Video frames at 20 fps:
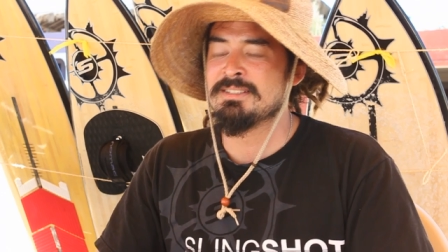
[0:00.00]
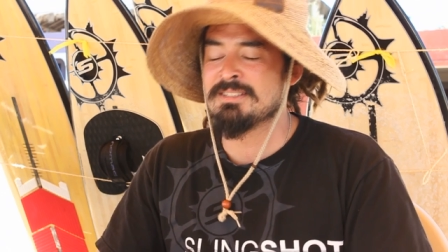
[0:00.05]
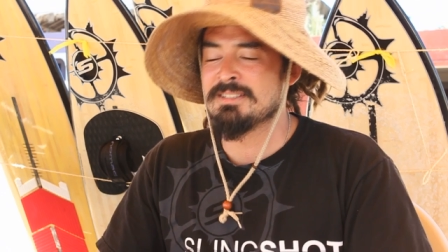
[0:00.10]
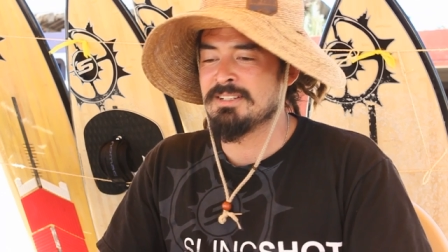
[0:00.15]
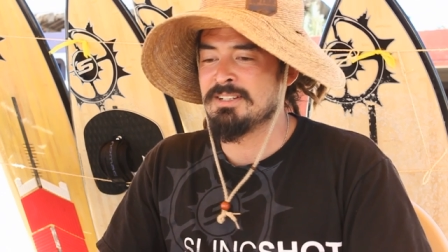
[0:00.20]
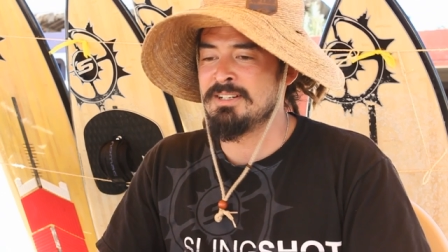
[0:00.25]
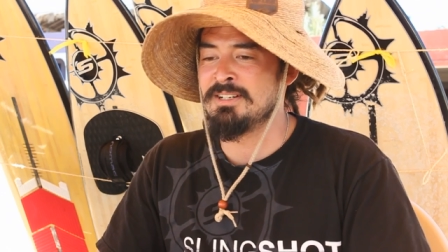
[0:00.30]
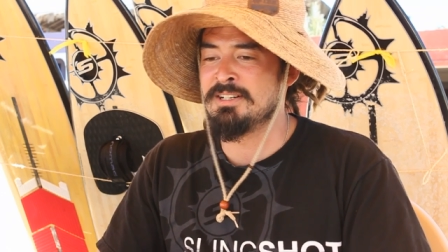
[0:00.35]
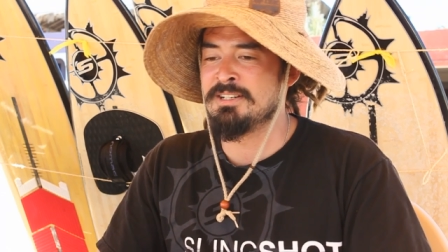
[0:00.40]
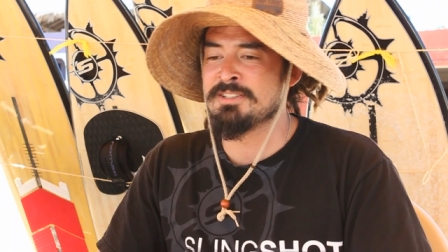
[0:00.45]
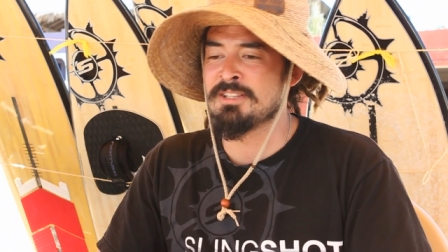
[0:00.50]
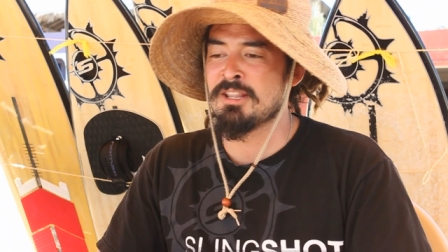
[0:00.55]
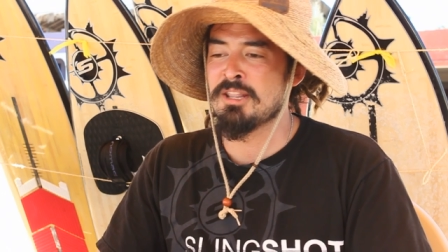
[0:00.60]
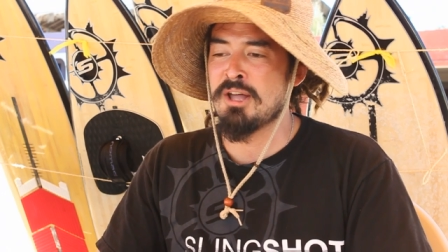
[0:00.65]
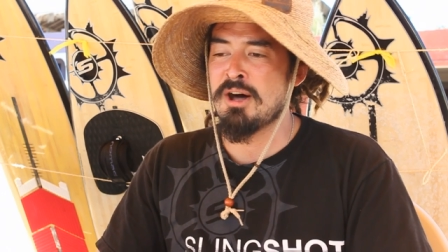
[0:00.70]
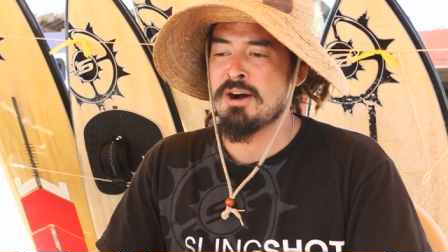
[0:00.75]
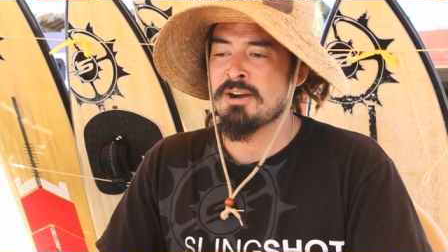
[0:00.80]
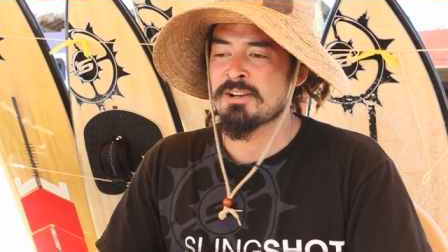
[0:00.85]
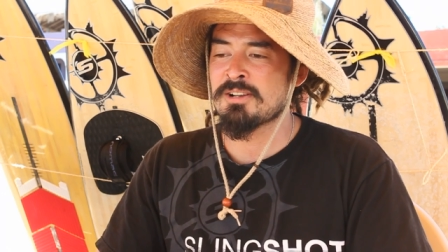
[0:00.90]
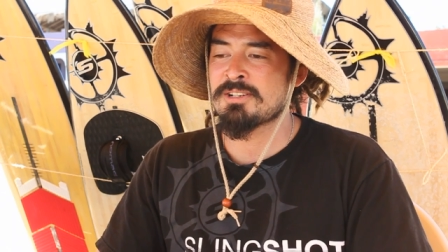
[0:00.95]
On the
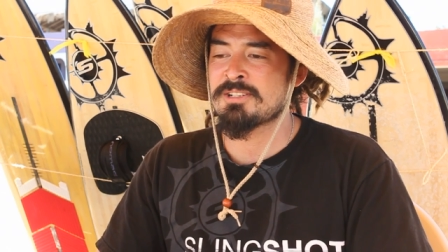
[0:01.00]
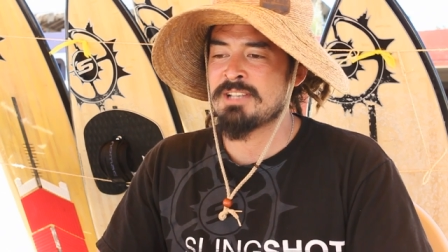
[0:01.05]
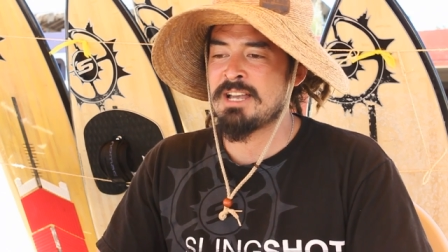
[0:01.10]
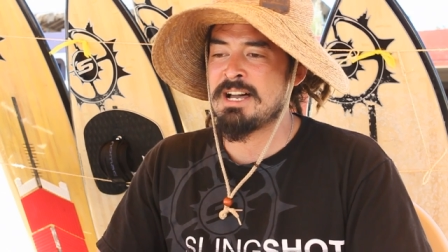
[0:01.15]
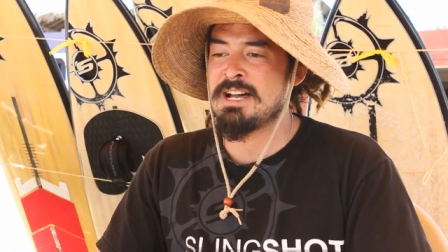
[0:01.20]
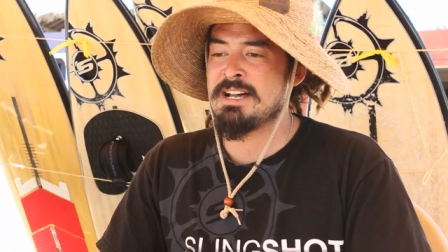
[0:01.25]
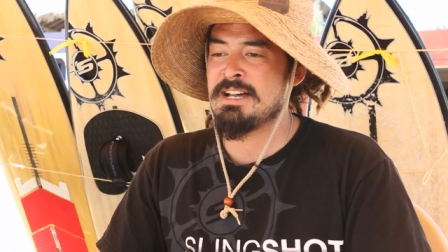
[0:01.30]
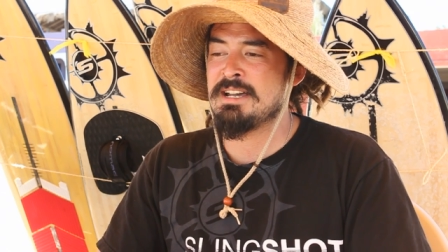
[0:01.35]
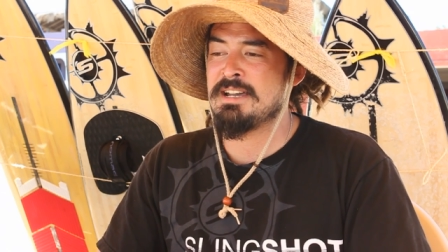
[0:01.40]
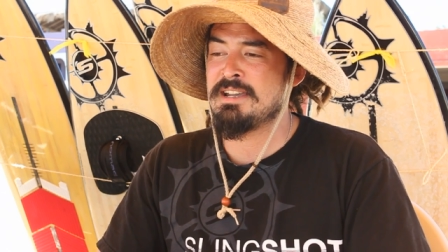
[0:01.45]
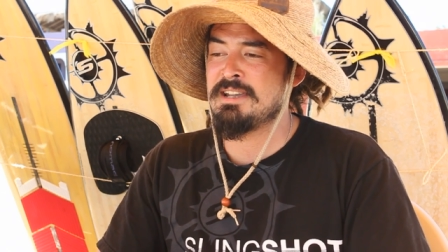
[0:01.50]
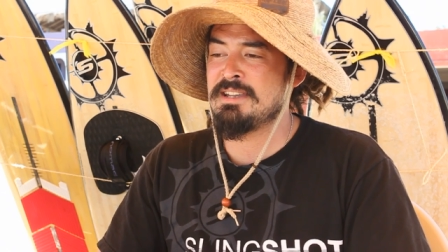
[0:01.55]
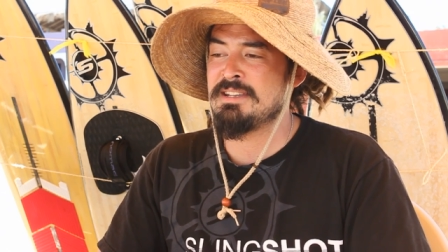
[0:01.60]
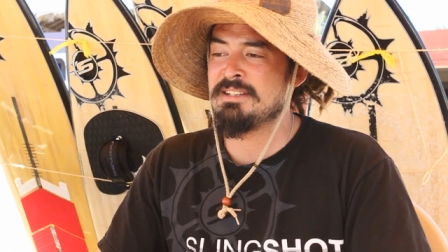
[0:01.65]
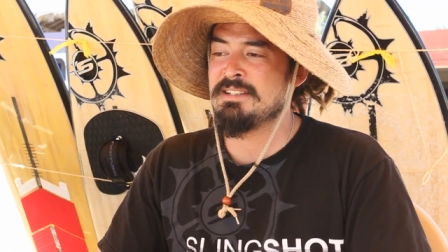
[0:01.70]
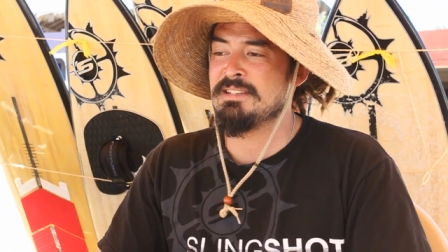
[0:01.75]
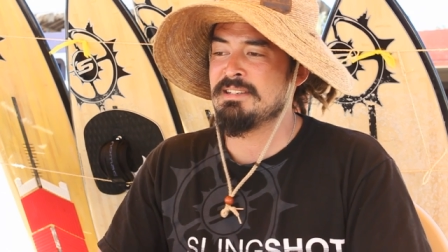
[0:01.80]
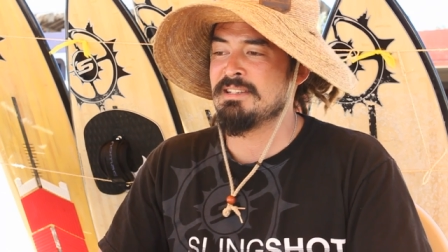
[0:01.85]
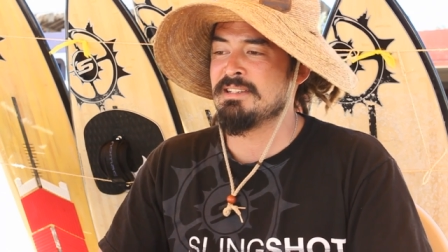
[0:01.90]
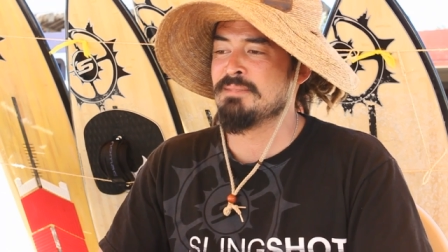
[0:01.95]
longer
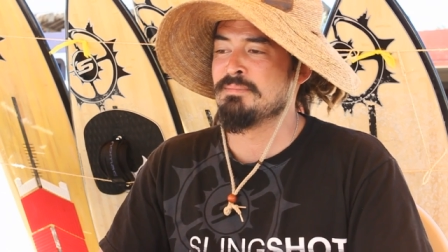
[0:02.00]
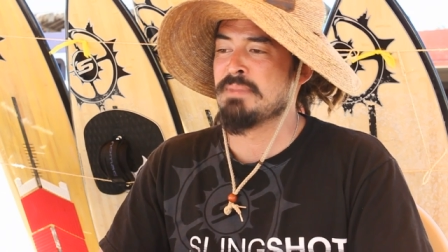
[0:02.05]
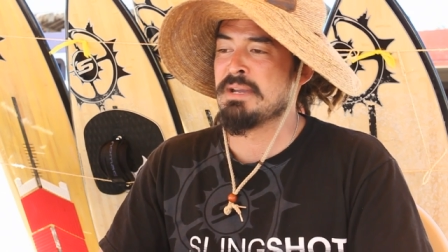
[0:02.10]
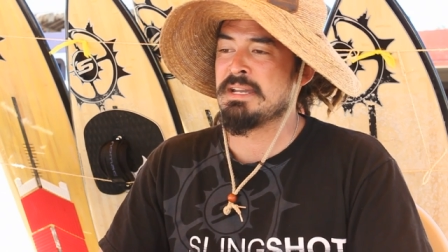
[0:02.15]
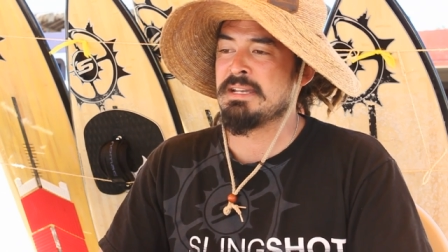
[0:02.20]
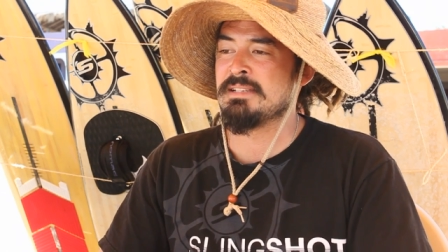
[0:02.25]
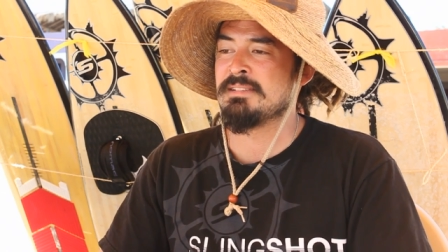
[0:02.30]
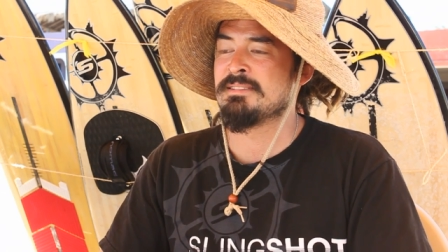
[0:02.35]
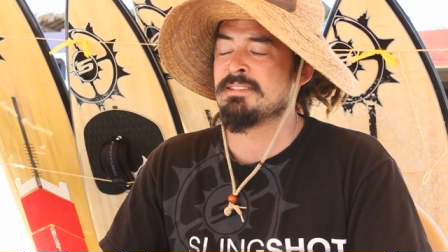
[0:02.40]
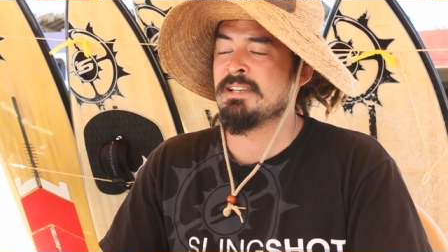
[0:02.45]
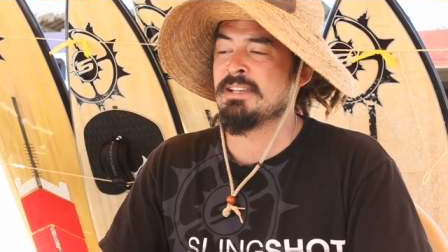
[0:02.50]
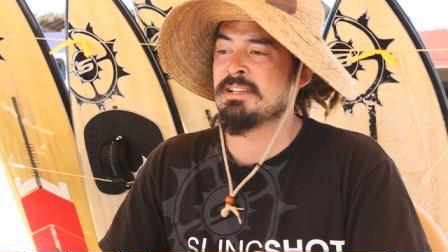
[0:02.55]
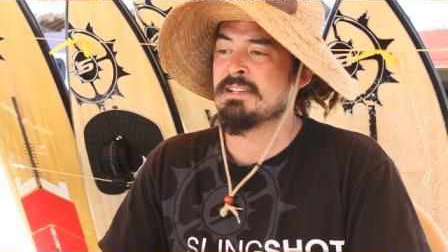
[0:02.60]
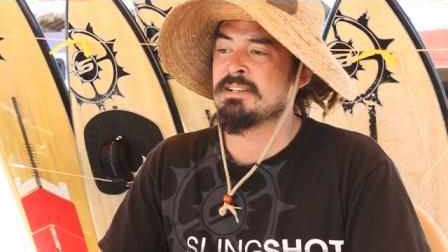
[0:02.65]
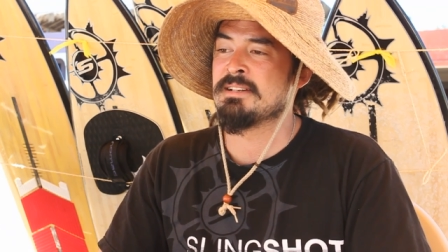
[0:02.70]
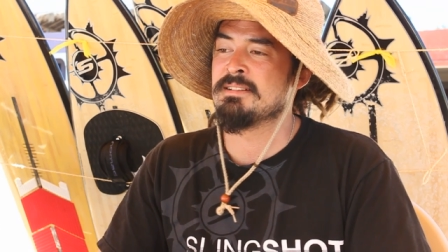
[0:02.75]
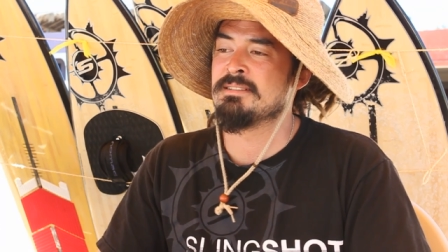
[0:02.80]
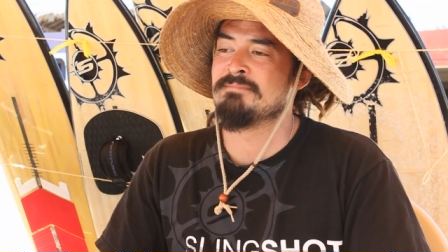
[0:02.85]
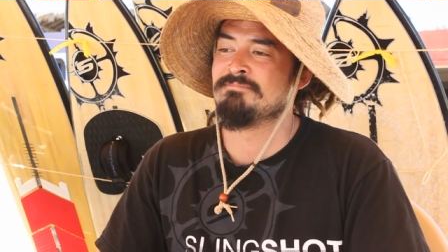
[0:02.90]
side, it may take,